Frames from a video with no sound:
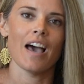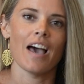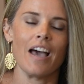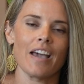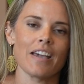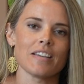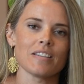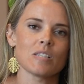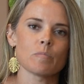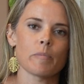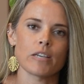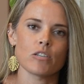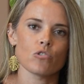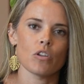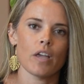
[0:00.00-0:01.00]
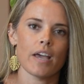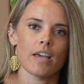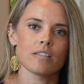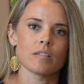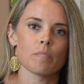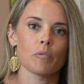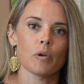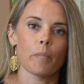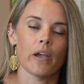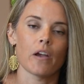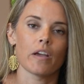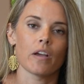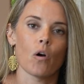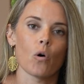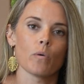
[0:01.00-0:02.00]
I specialize in
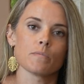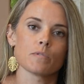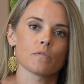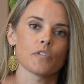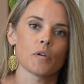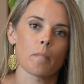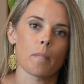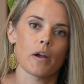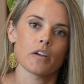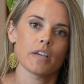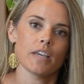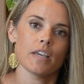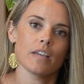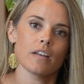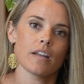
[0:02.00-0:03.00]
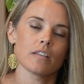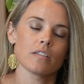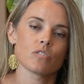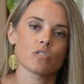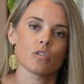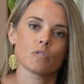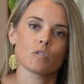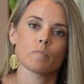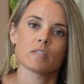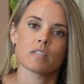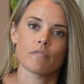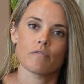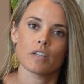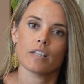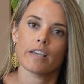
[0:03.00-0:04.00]
preparing homes for market, so
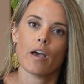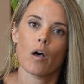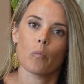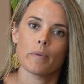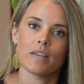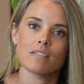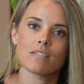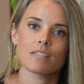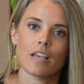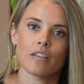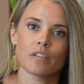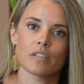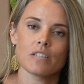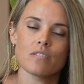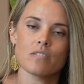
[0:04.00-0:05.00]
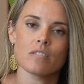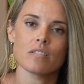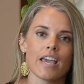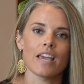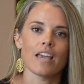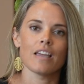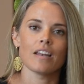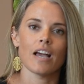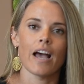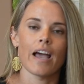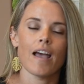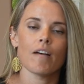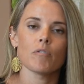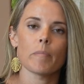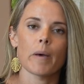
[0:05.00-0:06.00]
specifically helping sellers. And I
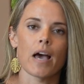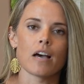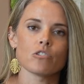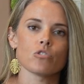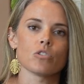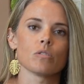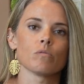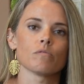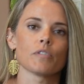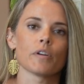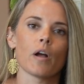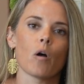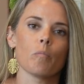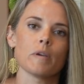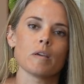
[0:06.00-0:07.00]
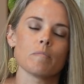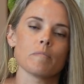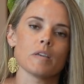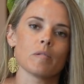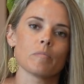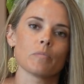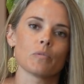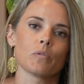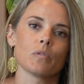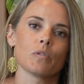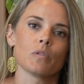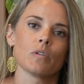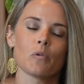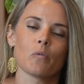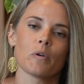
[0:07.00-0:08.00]
have a passion for helping
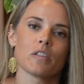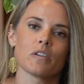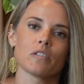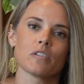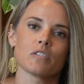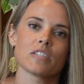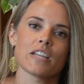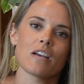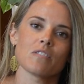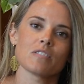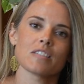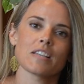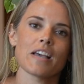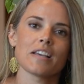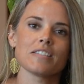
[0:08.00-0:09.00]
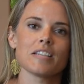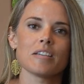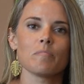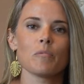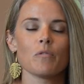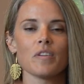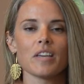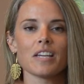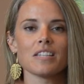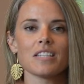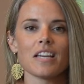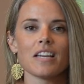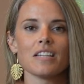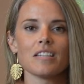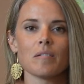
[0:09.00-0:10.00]
people, whether they're downsizing, moving
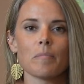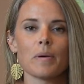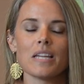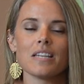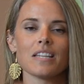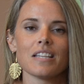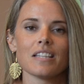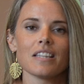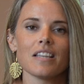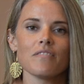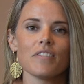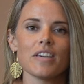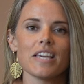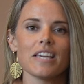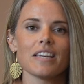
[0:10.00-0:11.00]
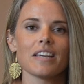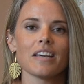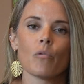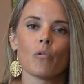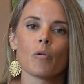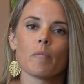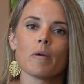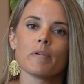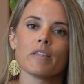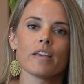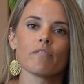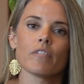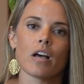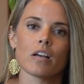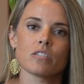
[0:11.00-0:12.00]
into independent living, or maybe
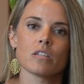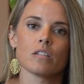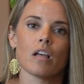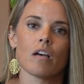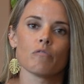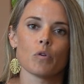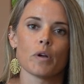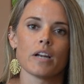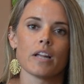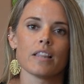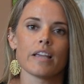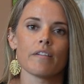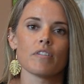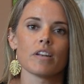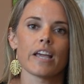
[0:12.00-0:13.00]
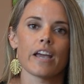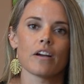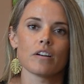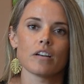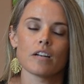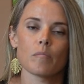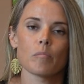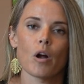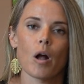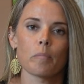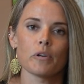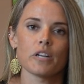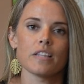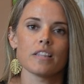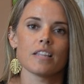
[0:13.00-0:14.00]
they've lost a loved one and they've inherited a
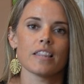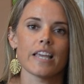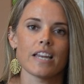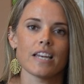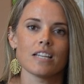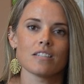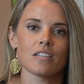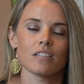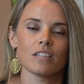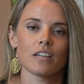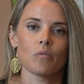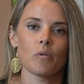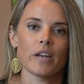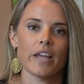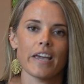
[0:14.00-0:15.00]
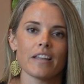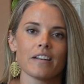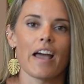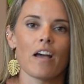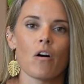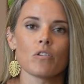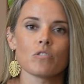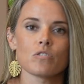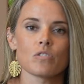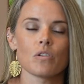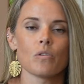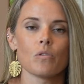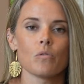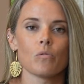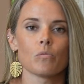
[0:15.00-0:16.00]
property that they need to liquidate. I
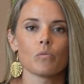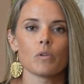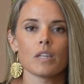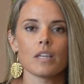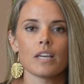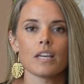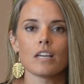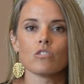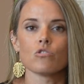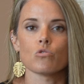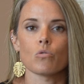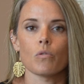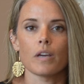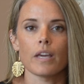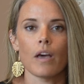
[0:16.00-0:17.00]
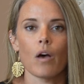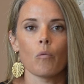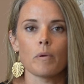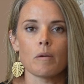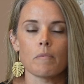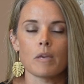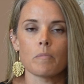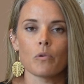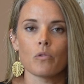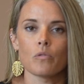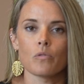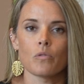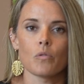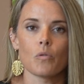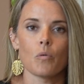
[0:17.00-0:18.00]
also really enjoy helping people
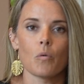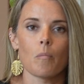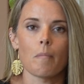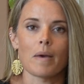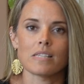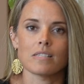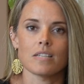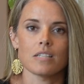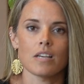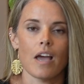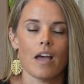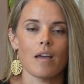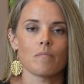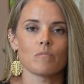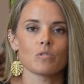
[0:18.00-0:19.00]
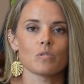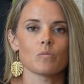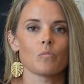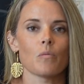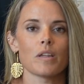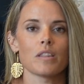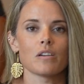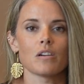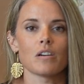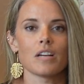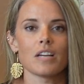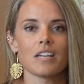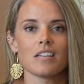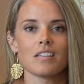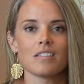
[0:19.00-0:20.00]
through messy times, whether
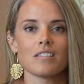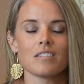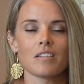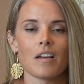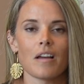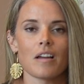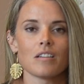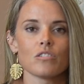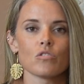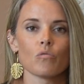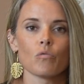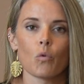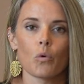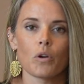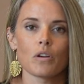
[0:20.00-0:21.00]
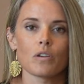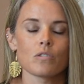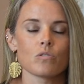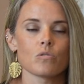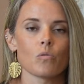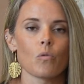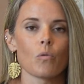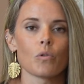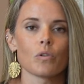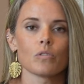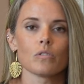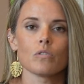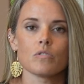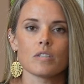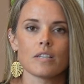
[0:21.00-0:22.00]
it's divorce or
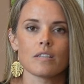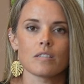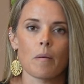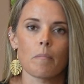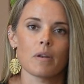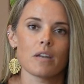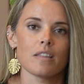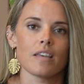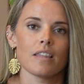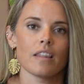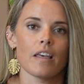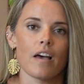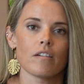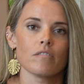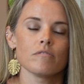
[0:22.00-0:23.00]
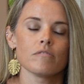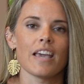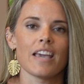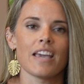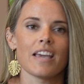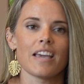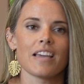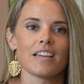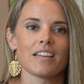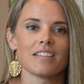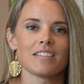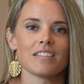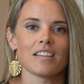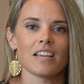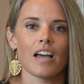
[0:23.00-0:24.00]
losing somebody they love.
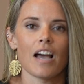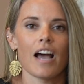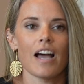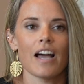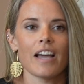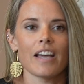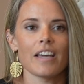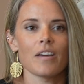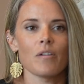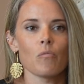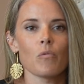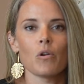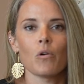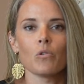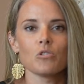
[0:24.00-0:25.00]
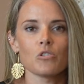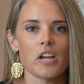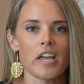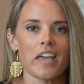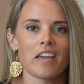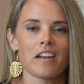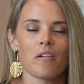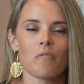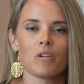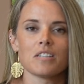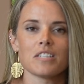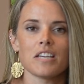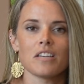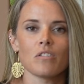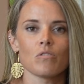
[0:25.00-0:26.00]
And I want to hold your hand. I want to
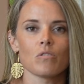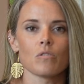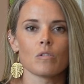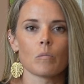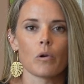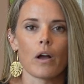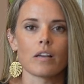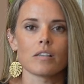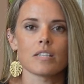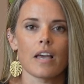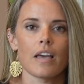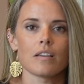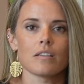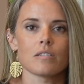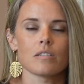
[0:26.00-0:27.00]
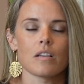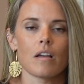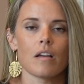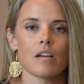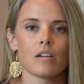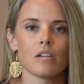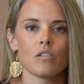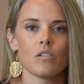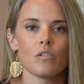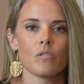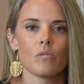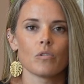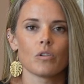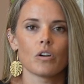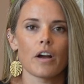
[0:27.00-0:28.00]
take you through the process,
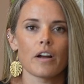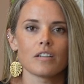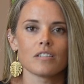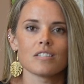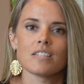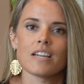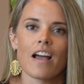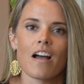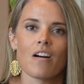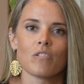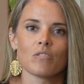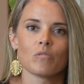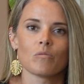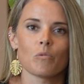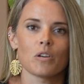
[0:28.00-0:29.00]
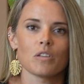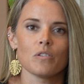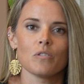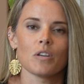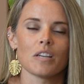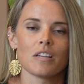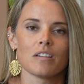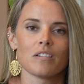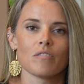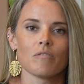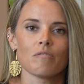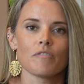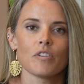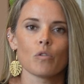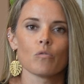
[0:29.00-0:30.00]
guards down, where you can
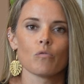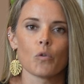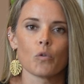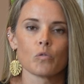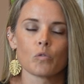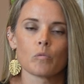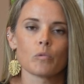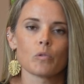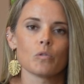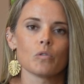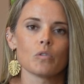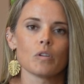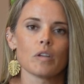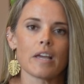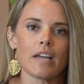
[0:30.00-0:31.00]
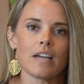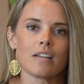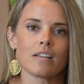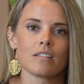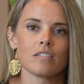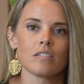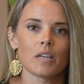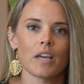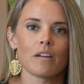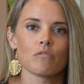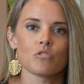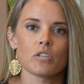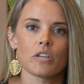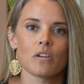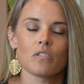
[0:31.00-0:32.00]
feel vulnerable and kind of
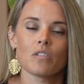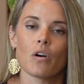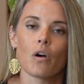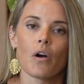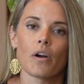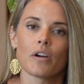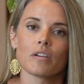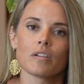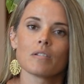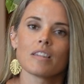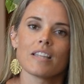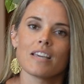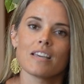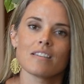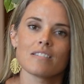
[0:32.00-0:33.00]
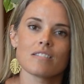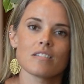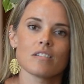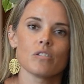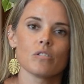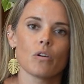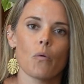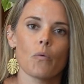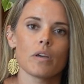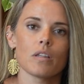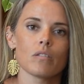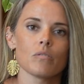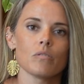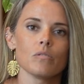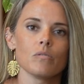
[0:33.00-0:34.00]
share the hard things that you're going
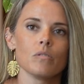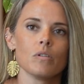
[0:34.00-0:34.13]
through.